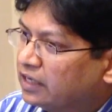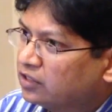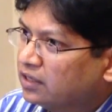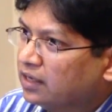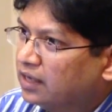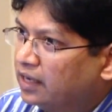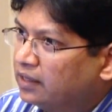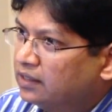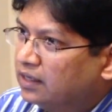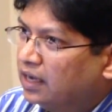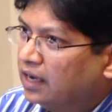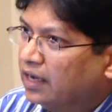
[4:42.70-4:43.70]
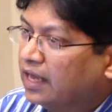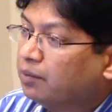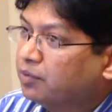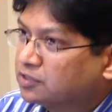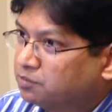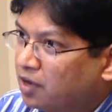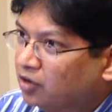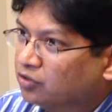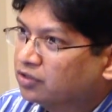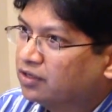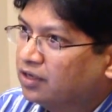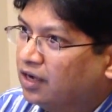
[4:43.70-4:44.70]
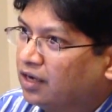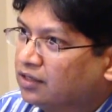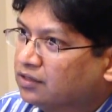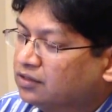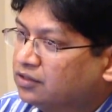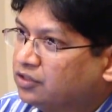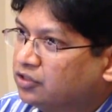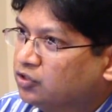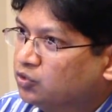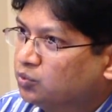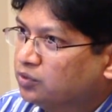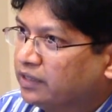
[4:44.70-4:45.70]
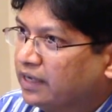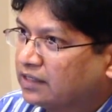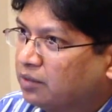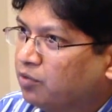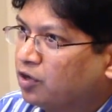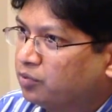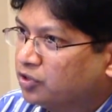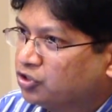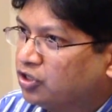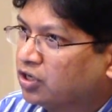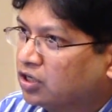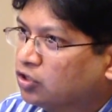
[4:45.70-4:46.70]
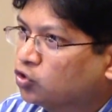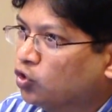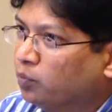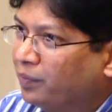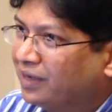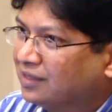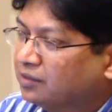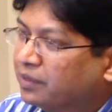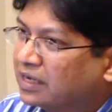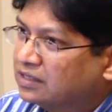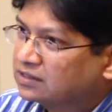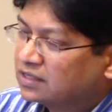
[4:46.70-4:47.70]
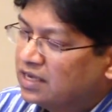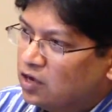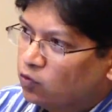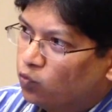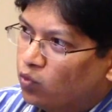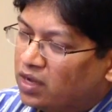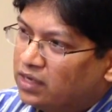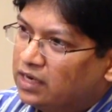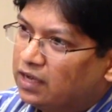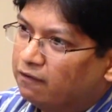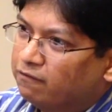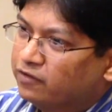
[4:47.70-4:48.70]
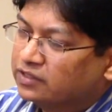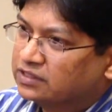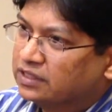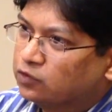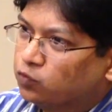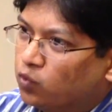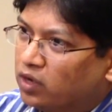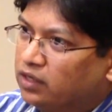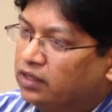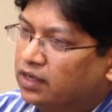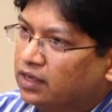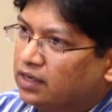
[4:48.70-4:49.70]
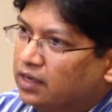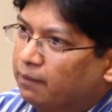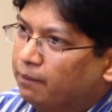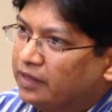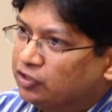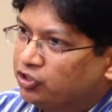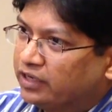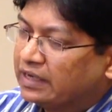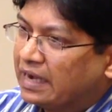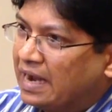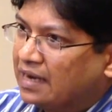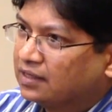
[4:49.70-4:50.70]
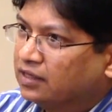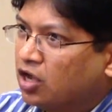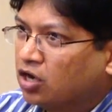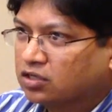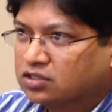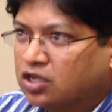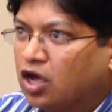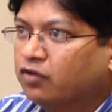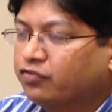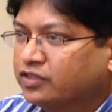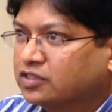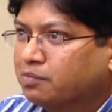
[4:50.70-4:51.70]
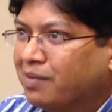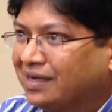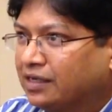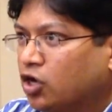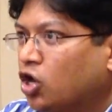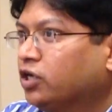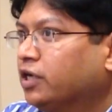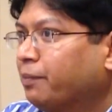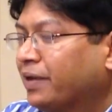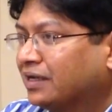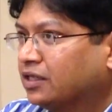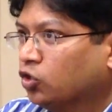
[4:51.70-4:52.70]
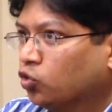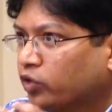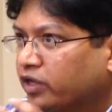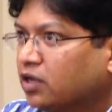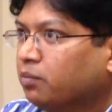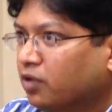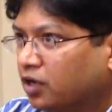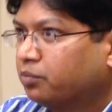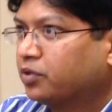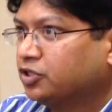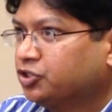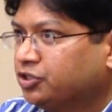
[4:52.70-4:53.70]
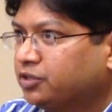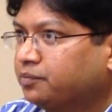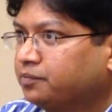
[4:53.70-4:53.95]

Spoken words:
that will help us both to get the blood pressure under control better, because one visit, one measuring at the doctor's office might not depict the real blood pressure,